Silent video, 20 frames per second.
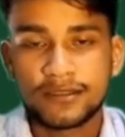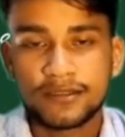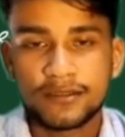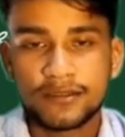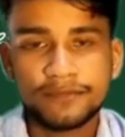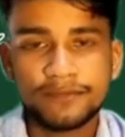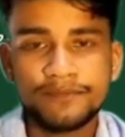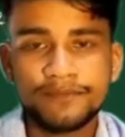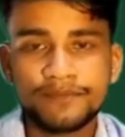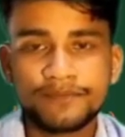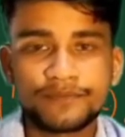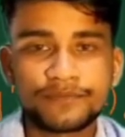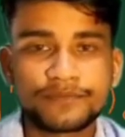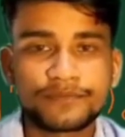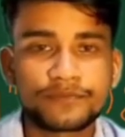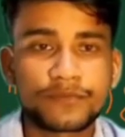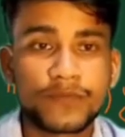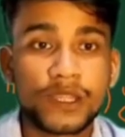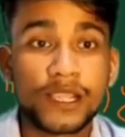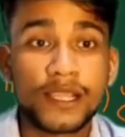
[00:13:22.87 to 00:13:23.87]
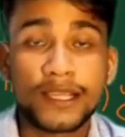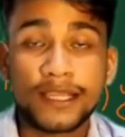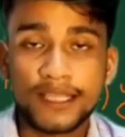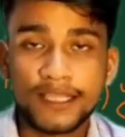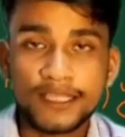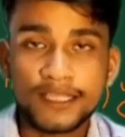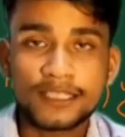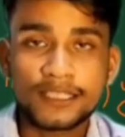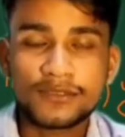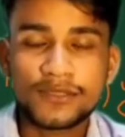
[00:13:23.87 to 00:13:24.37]

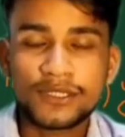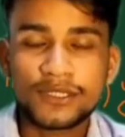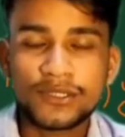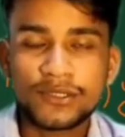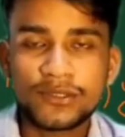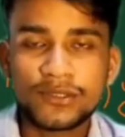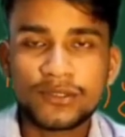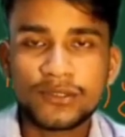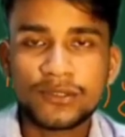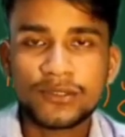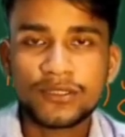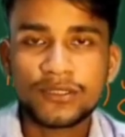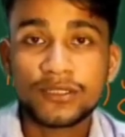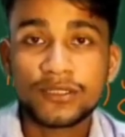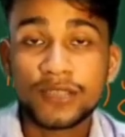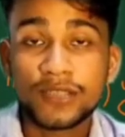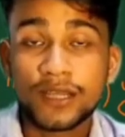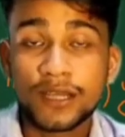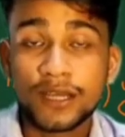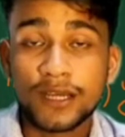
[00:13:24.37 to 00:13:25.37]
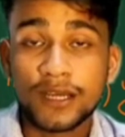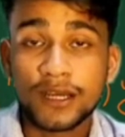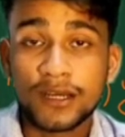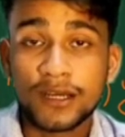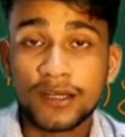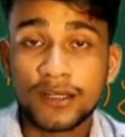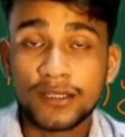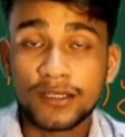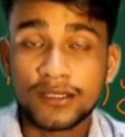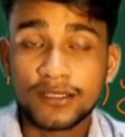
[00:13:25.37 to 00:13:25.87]
In this video,
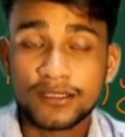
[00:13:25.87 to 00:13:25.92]
the